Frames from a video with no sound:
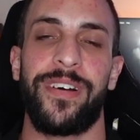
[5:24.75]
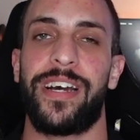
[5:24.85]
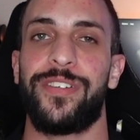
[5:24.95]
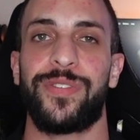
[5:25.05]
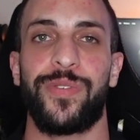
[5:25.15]

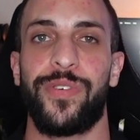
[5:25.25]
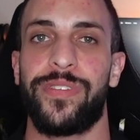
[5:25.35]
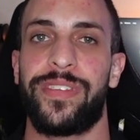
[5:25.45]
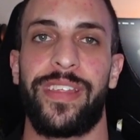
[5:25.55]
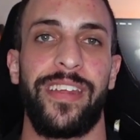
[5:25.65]
I just
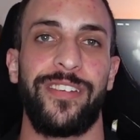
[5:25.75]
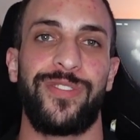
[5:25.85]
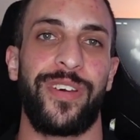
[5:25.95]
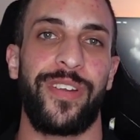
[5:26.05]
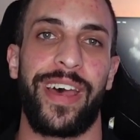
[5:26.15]
thought they just
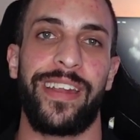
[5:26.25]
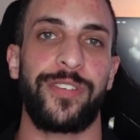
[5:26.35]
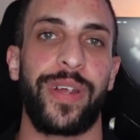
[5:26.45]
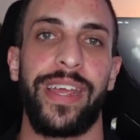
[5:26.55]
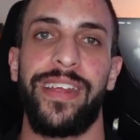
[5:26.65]
don't know how to
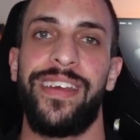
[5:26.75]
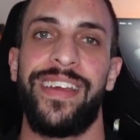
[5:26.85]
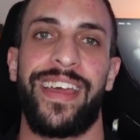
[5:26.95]
trade,